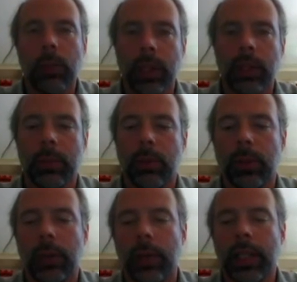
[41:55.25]
with this
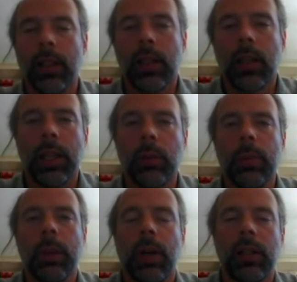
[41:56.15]
pull request. It
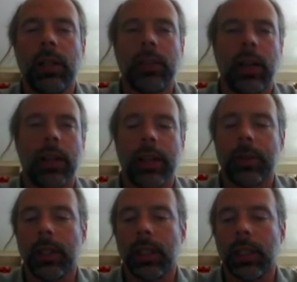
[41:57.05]
will be part of our
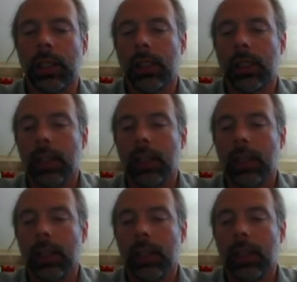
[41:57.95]
next release.